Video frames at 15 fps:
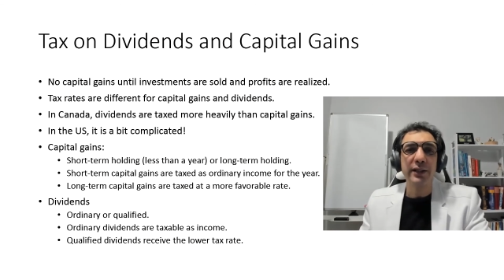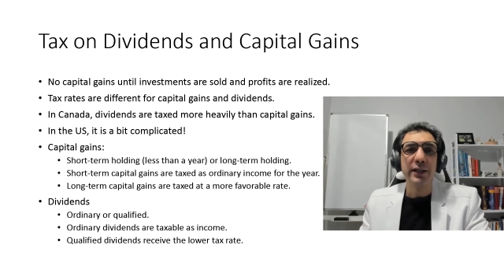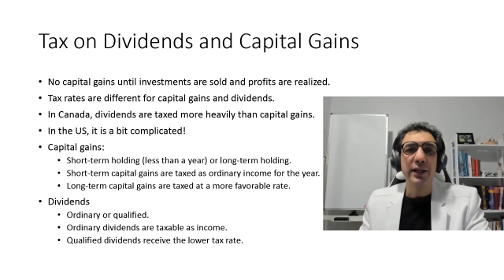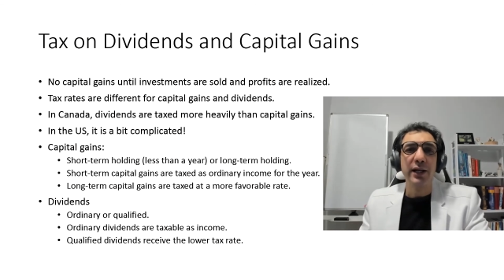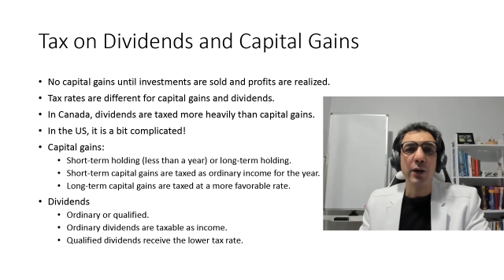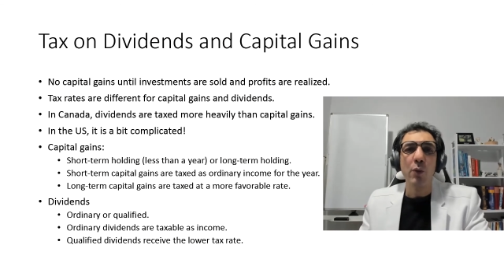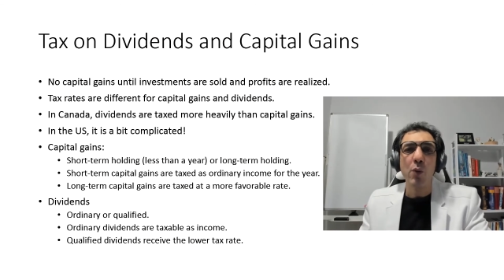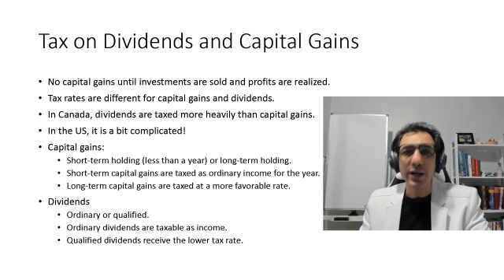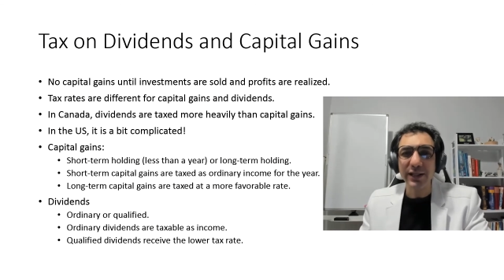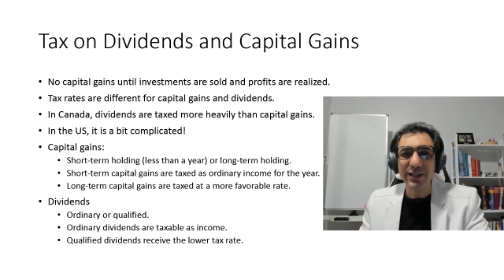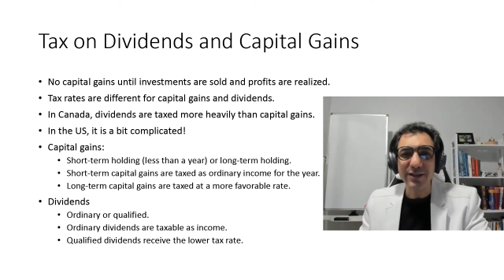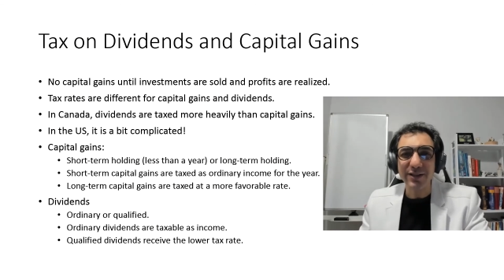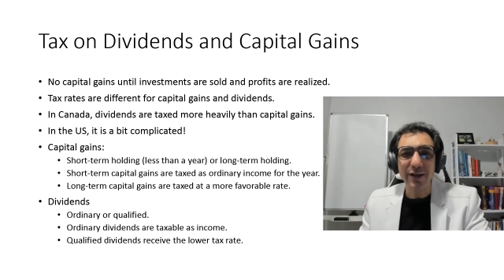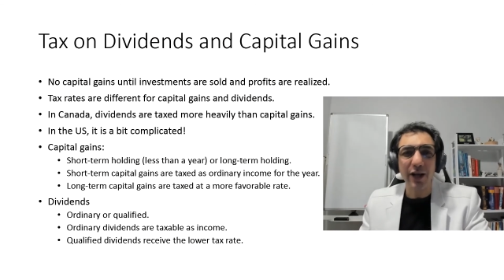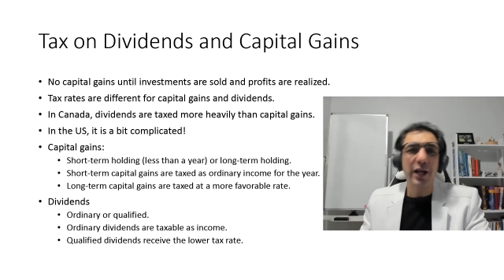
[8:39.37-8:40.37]
one
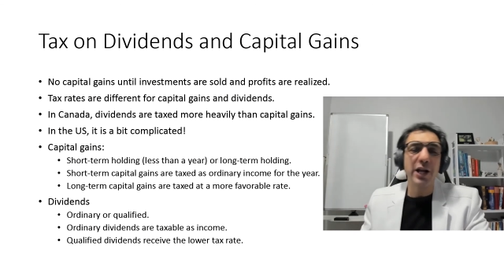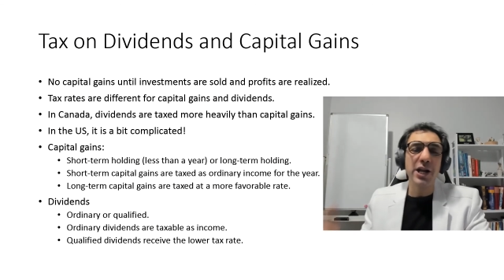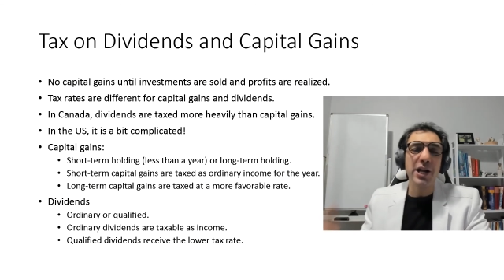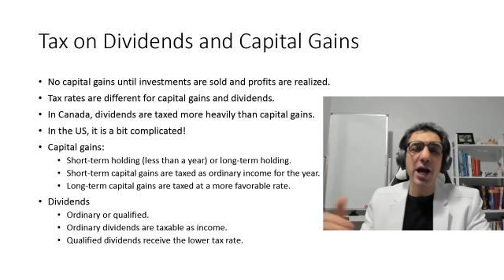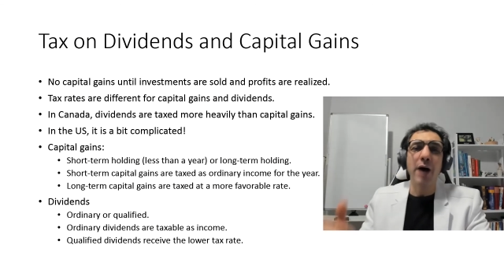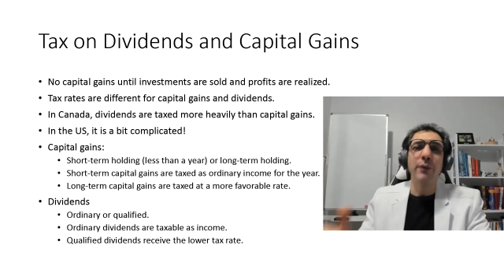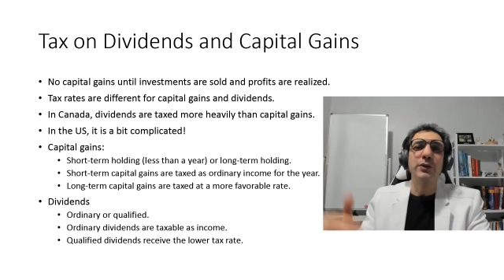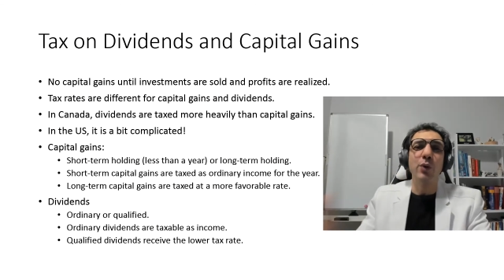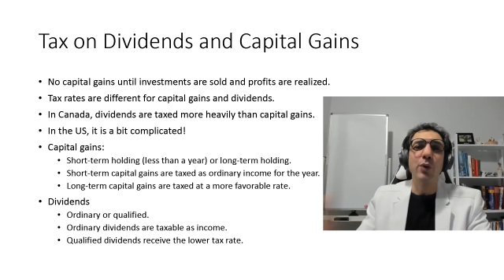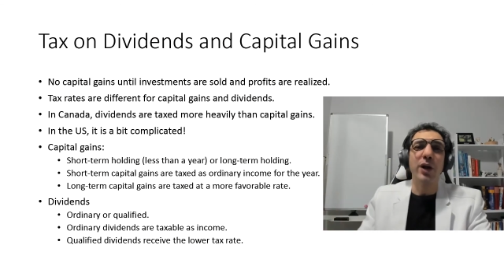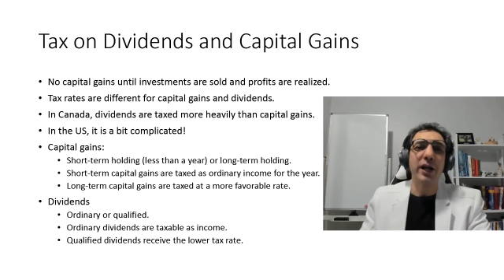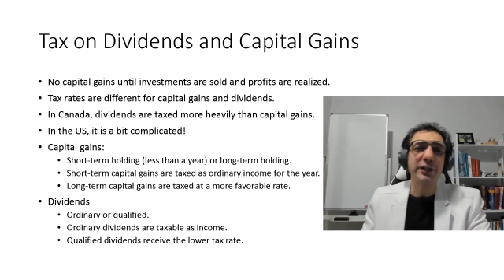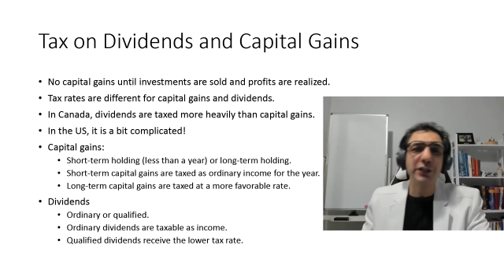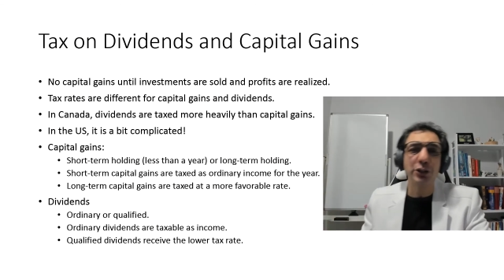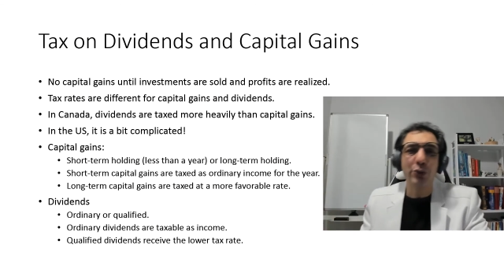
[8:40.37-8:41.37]
stock, now it's
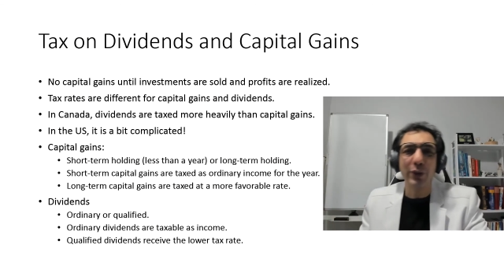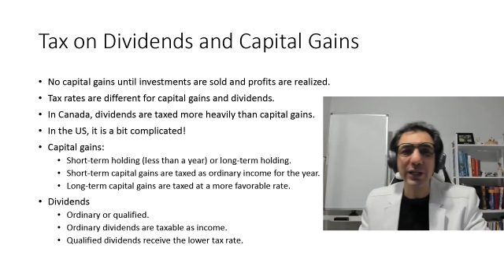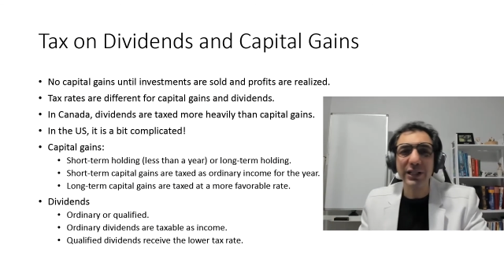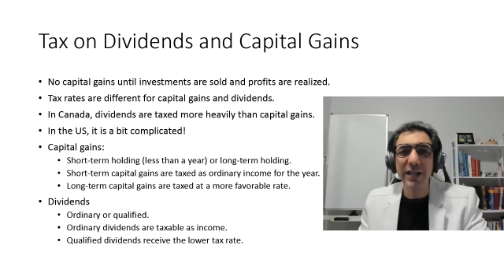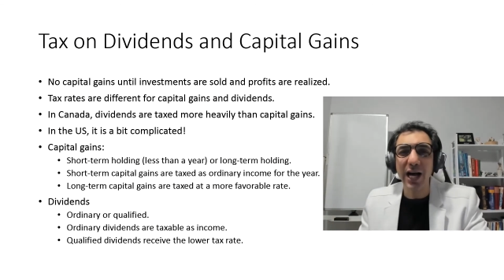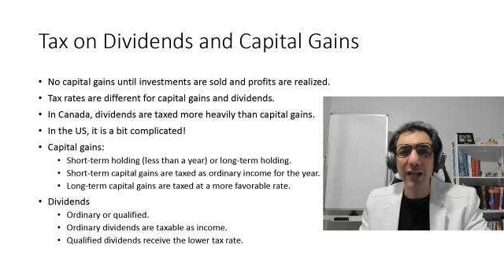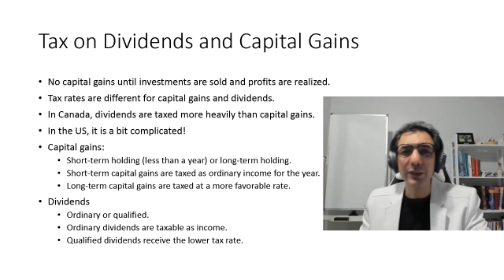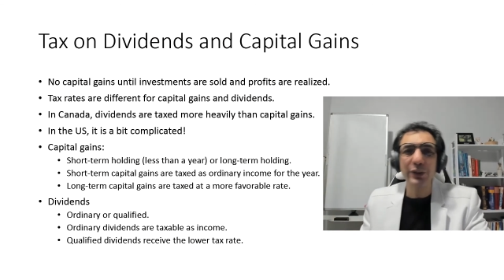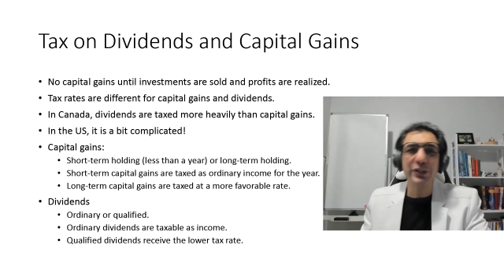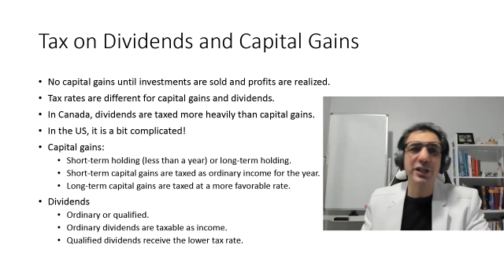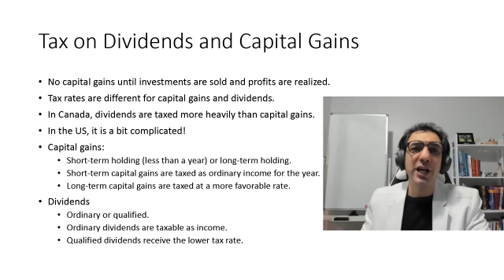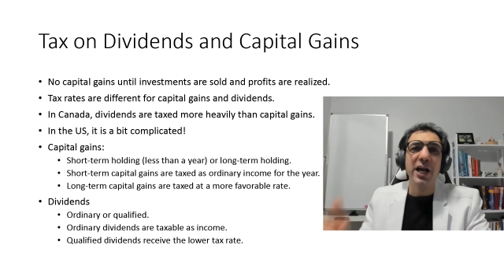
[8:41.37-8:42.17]
$120.